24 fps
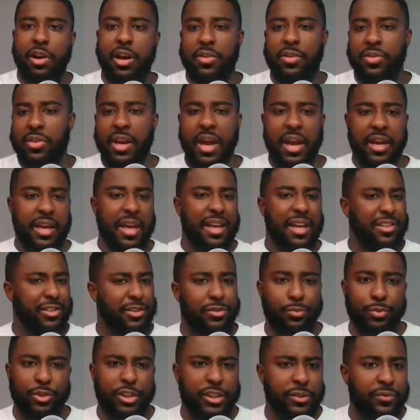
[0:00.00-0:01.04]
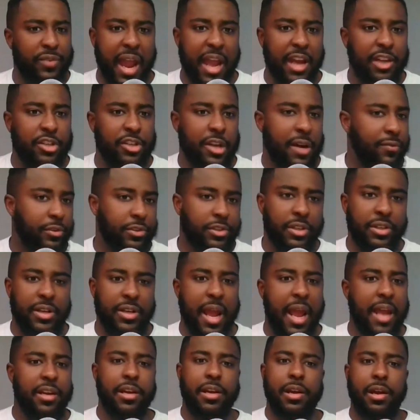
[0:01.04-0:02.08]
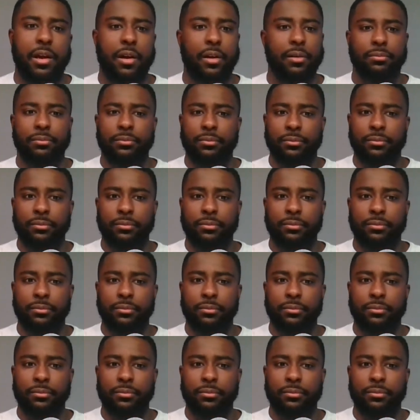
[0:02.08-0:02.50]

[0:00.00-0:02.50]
and then I guess was Van Jefferson to end the year.